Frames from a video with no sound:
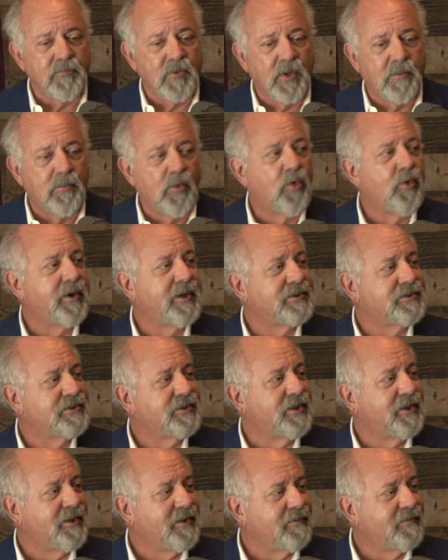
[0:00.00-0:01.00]
Morehead
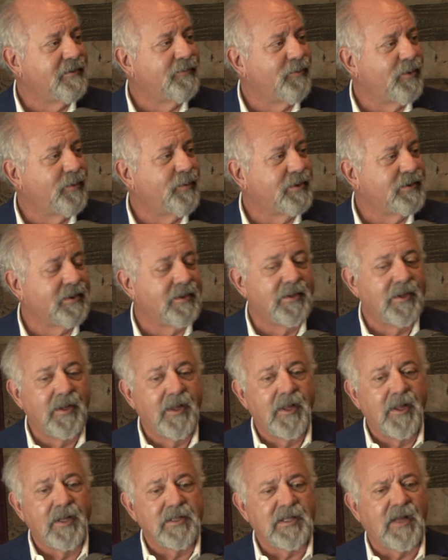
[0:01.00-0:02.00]
City in Wilmington.
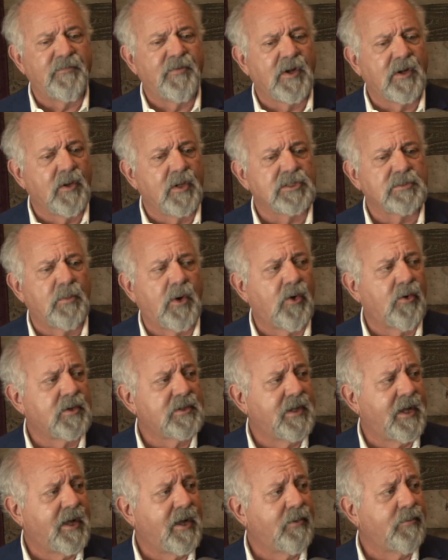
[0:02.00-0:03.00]
I figured a smaller
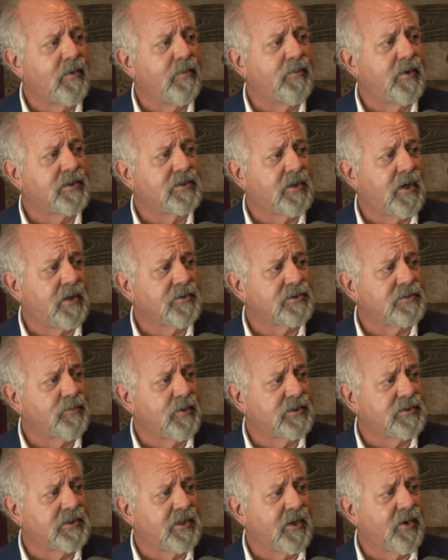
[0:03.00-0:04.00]
town wouldn't cost as
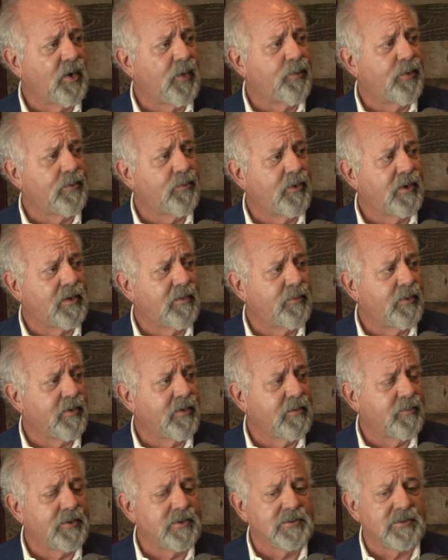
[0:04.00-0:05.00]
much to get open. We could
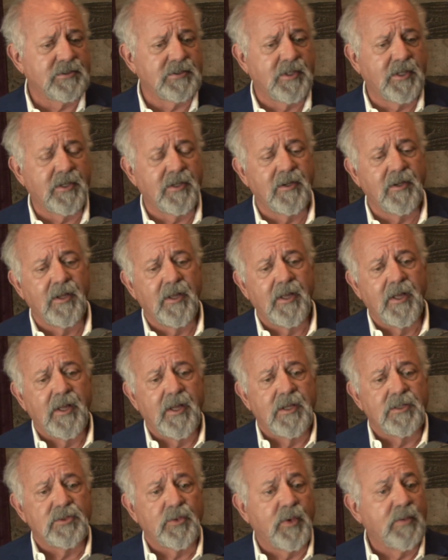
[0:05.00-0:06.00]
build a business there.
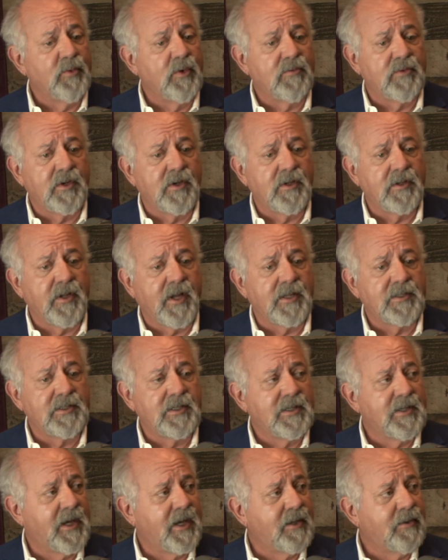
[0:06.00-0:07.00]
So we moved here in
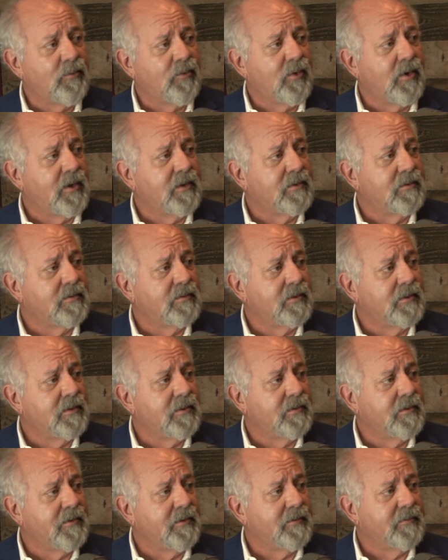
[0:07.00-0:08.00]
1991
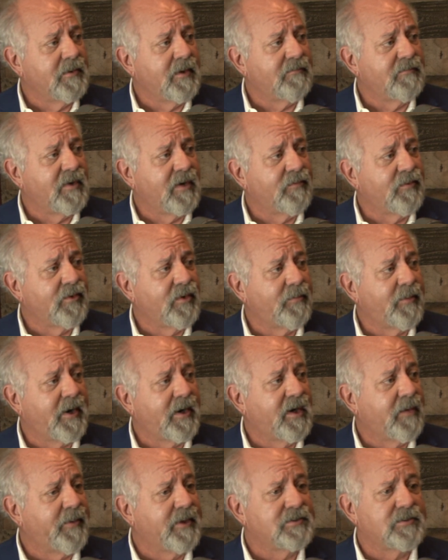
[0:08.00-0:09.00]
and have never looked back.
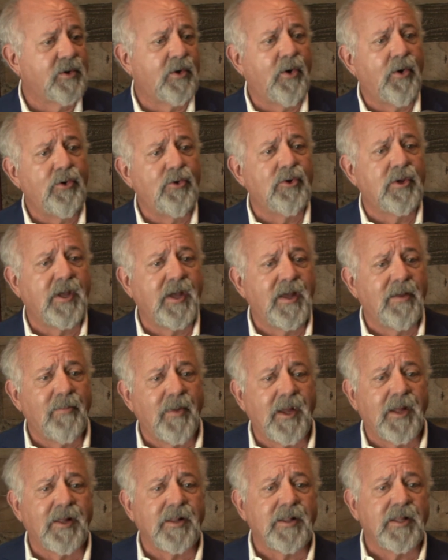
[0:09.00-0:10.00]
Everybody said, oh, you can't
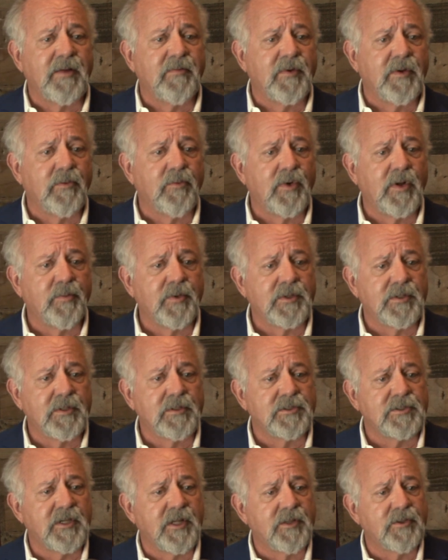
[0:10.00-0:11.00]
make a living in
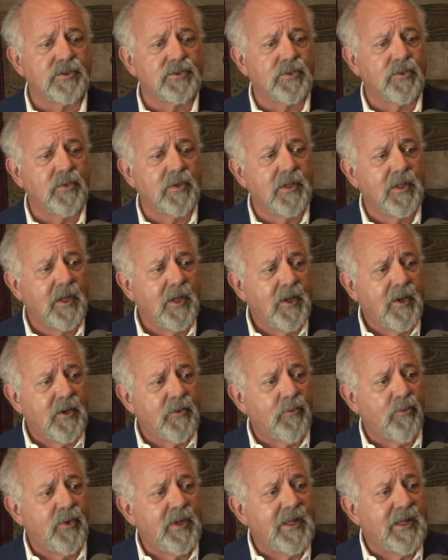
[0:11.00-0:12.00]
Wilmington selling jewelry.
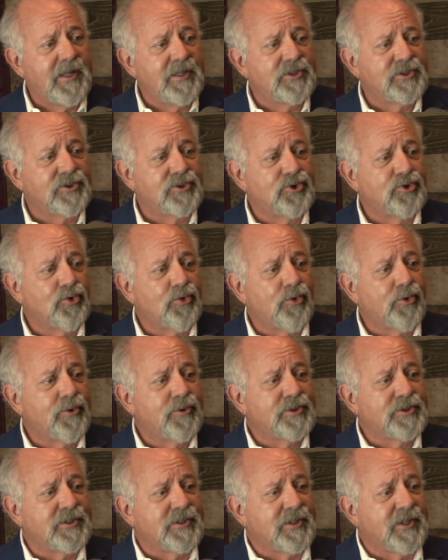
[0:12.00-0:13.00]
Reed's
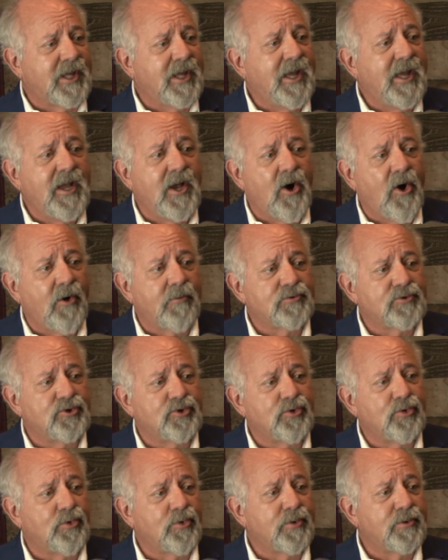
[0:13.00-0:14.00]
Jewelers and Kingoff
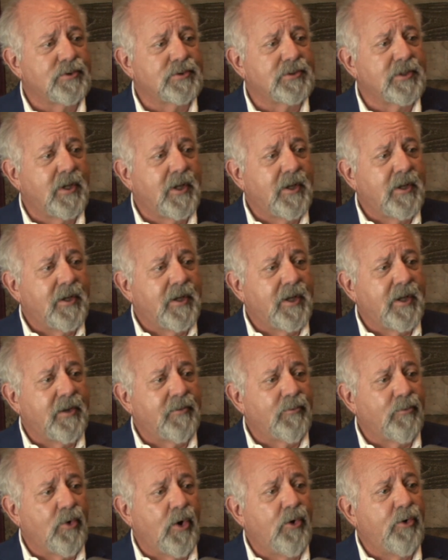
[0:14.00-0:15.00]
Jewelers
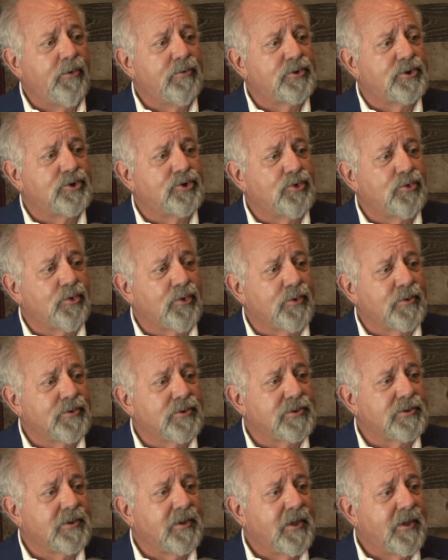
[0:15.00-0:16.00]
and Rhodes
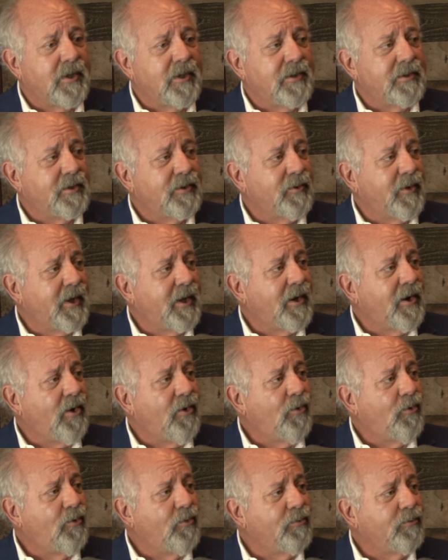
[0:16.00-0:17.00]
Jewelers, they
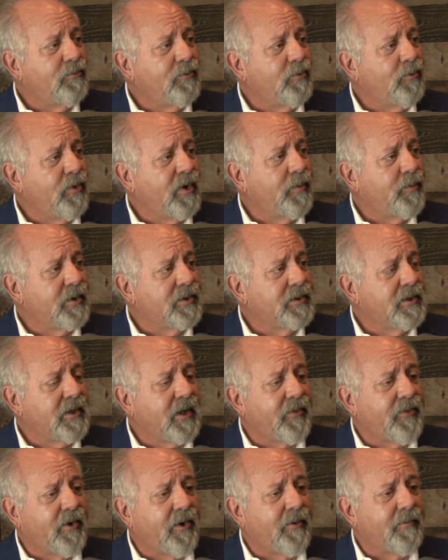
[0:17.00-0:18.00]
own Wilmington. I
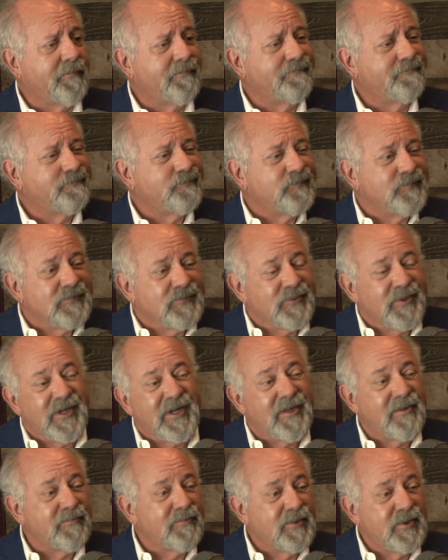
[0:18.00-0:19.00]
thought,
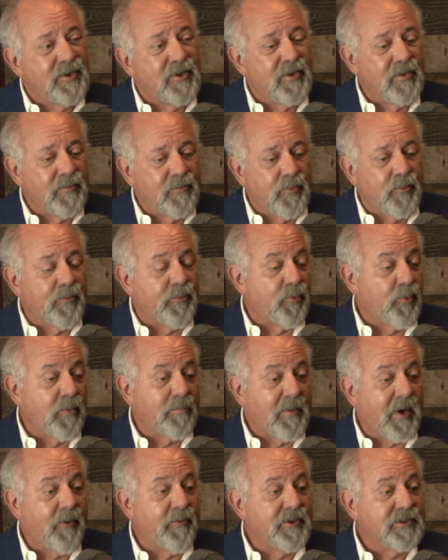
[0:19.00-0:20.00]
well, when
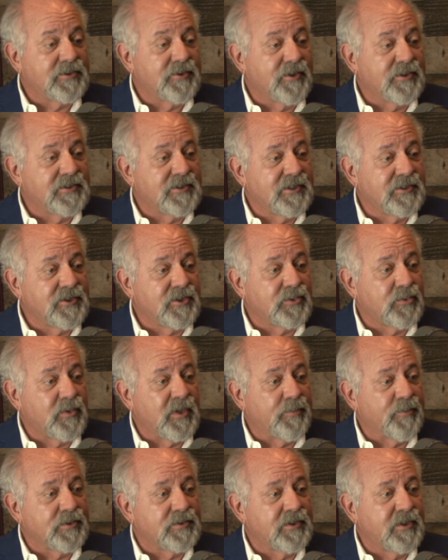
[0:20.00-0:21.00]
my research says that
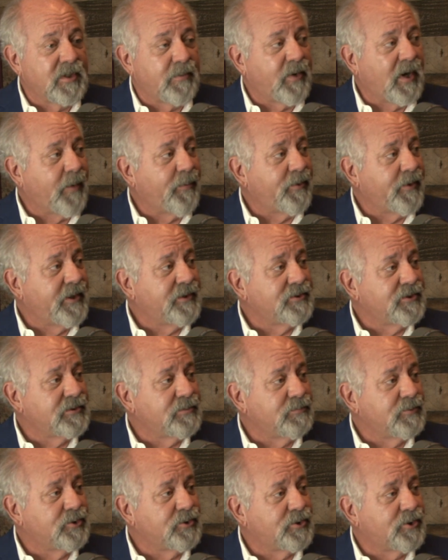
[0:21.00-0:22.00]
20% of the population is
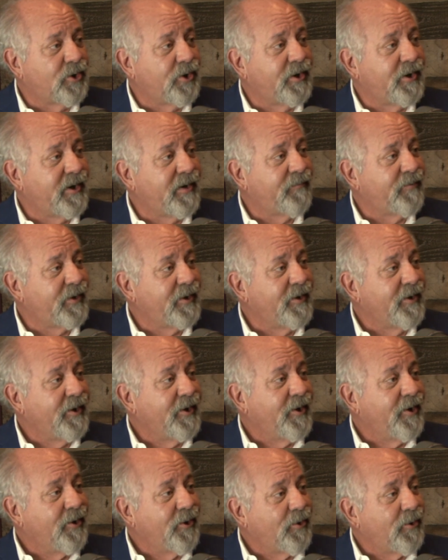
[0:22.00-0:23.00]
turning every
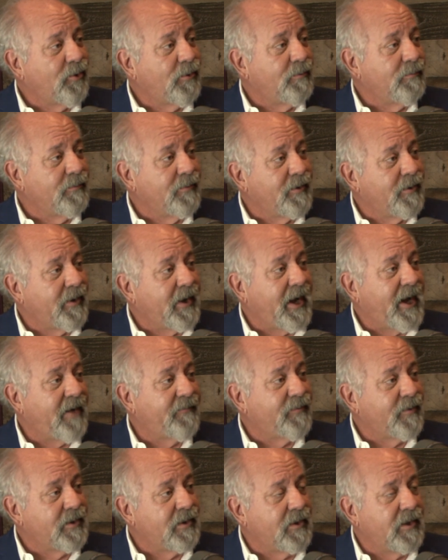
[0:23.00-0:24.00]

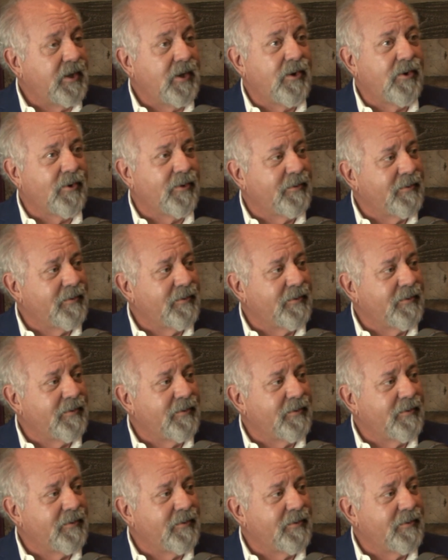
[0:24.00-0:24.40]
half a year.